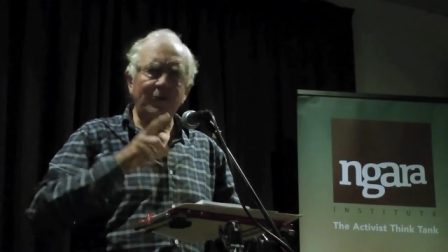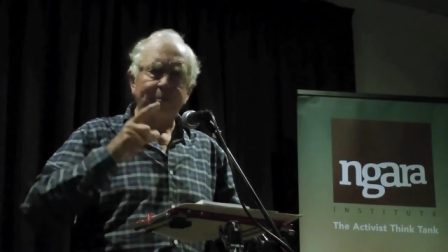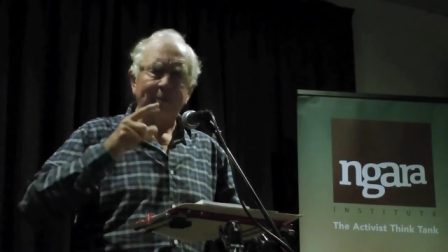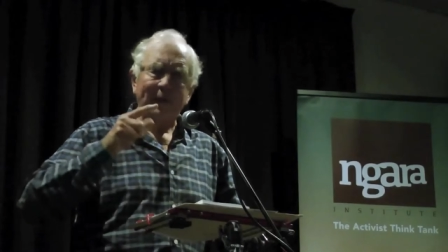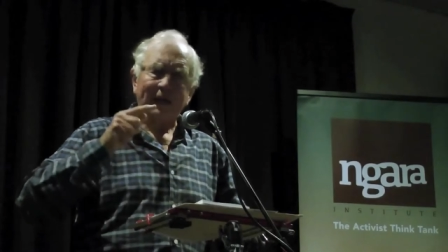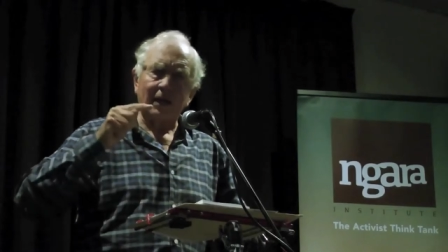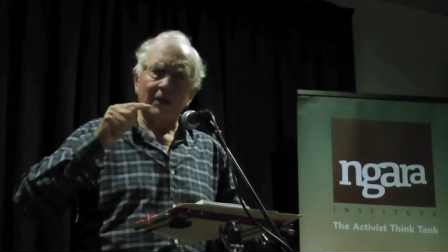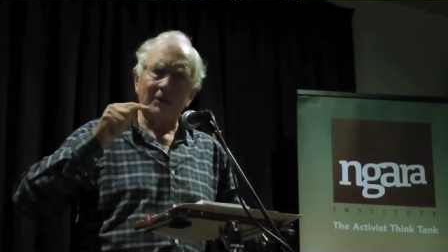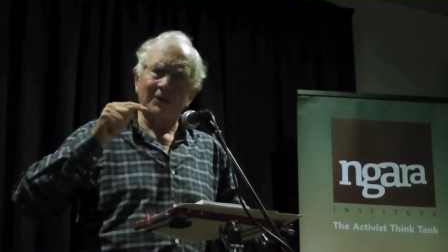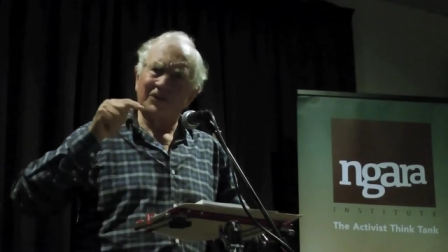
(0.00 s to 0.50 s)

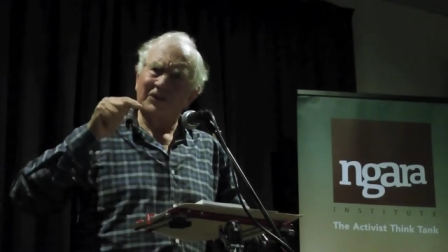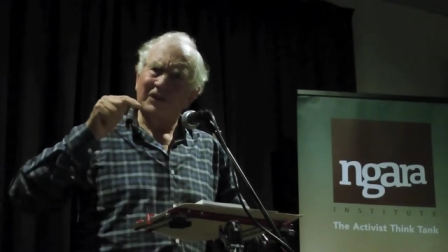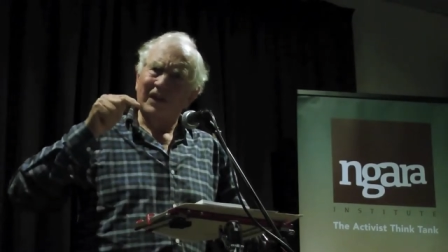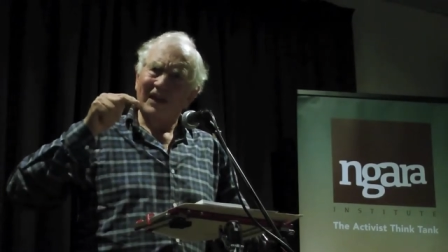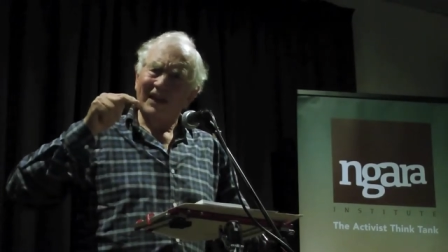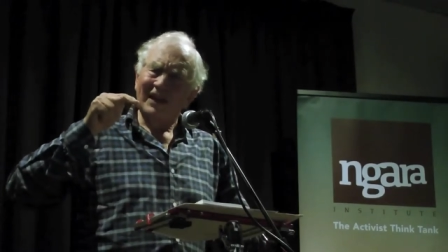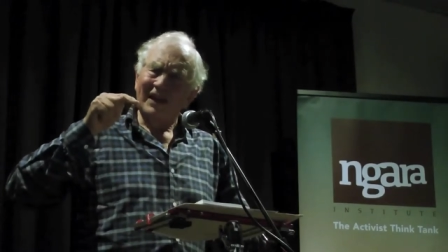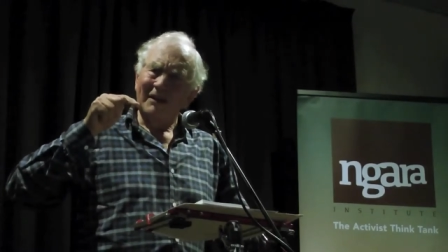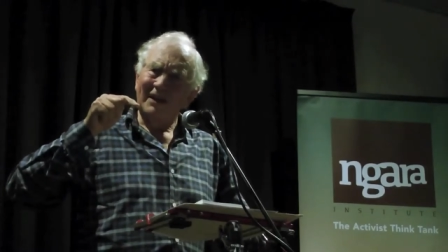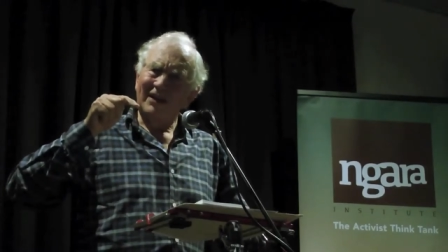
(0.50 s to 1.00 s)
because
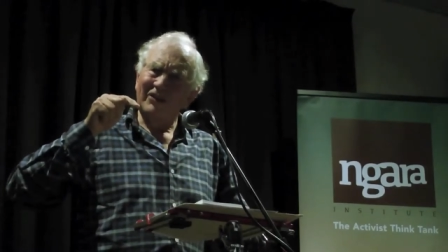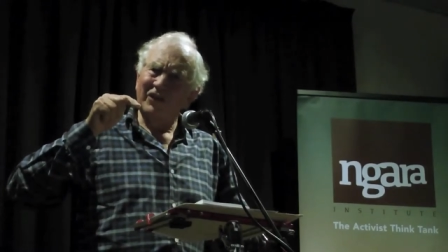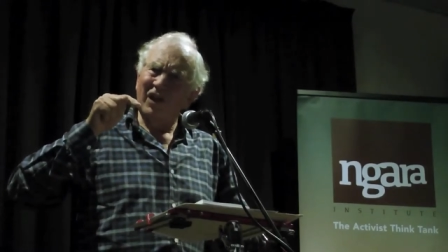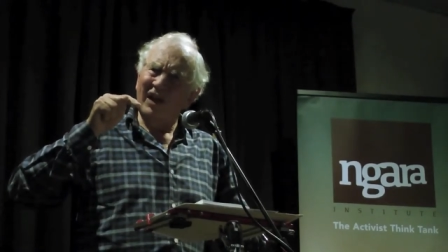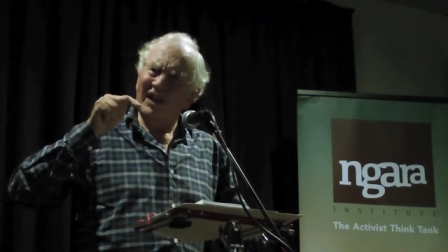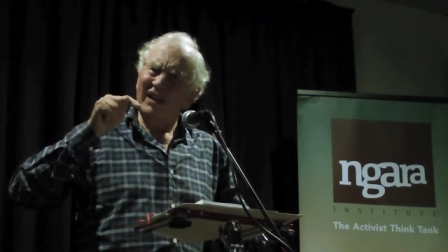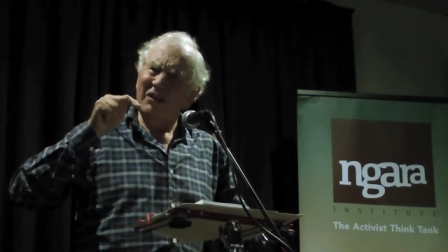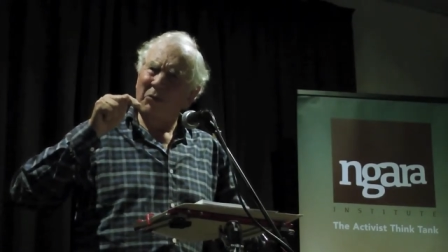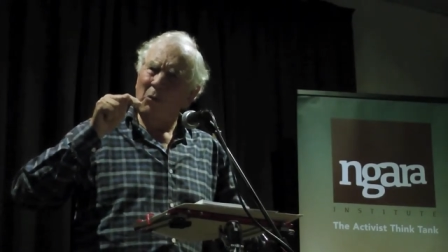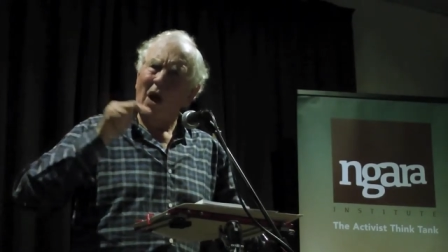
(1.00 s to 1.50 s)
it's
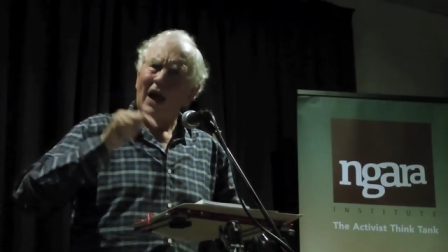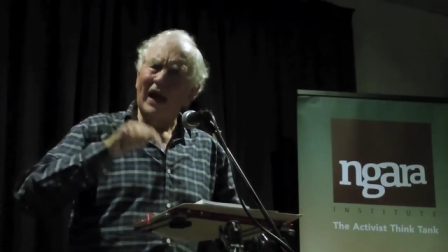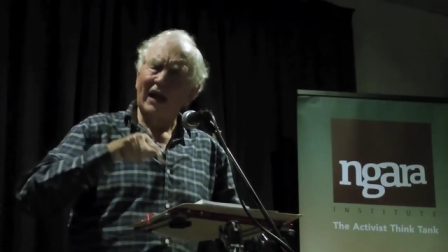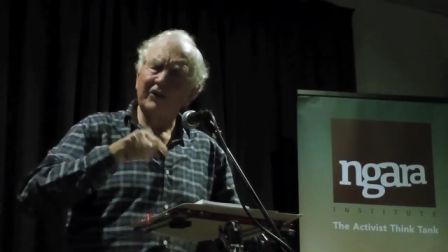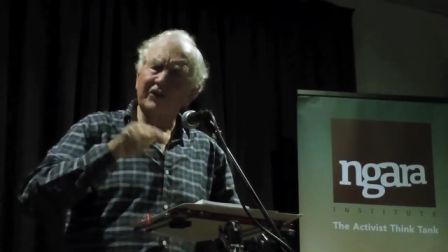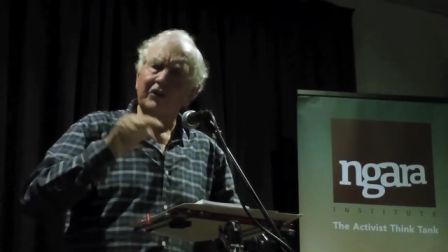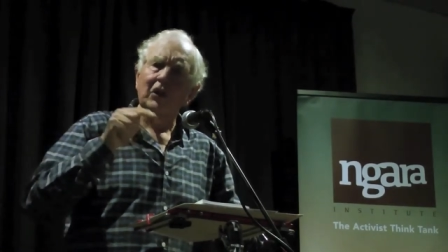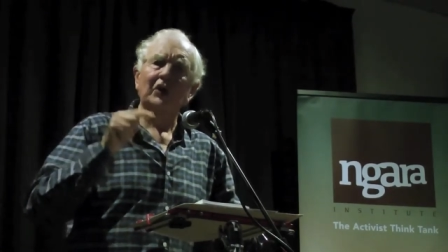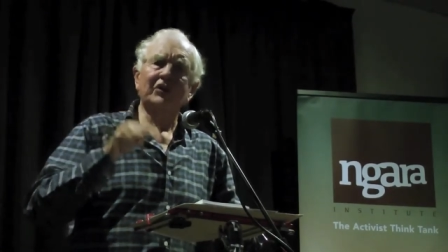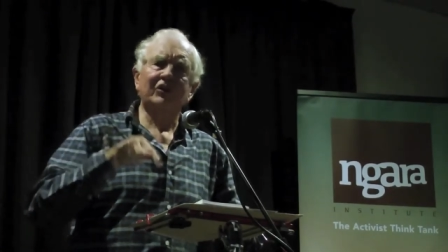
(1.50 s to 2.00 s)
not, in a way,
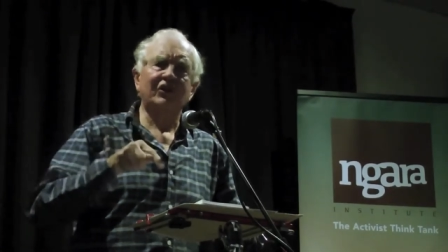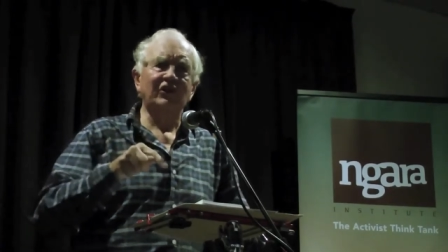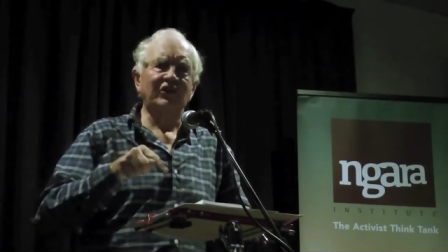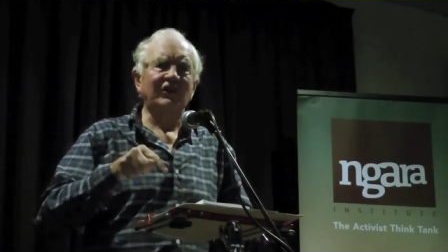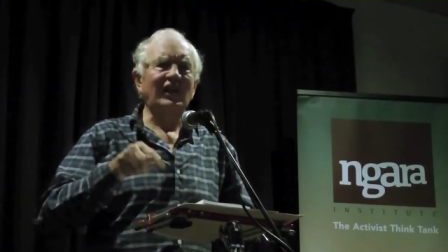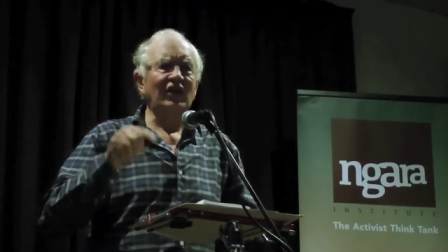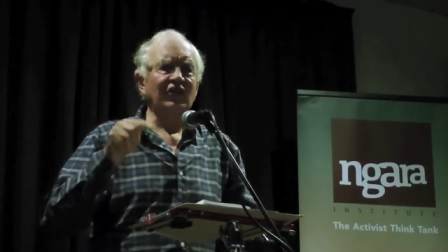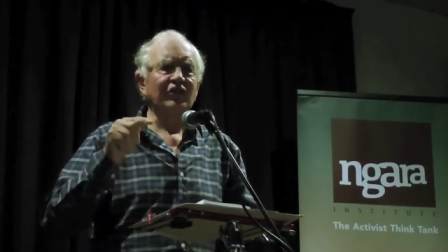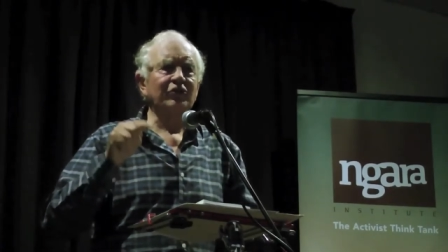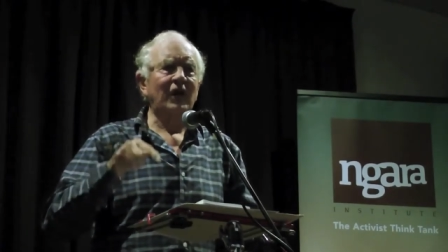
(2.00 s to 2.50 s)
it's not
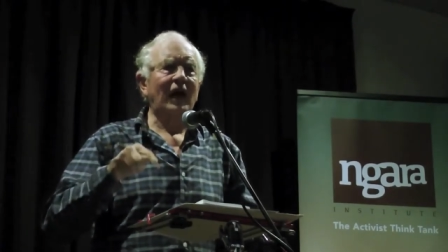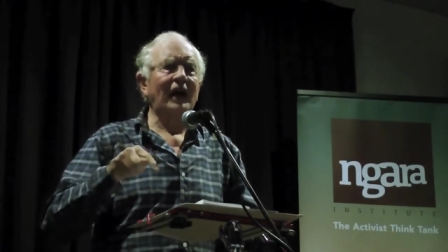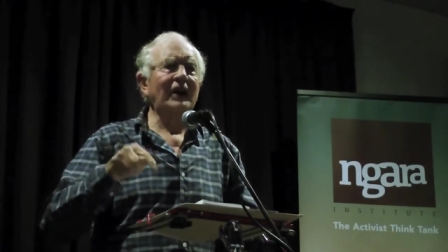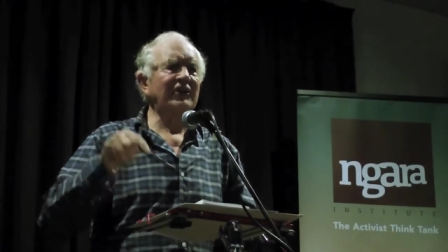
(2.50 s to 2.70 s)
just Israel,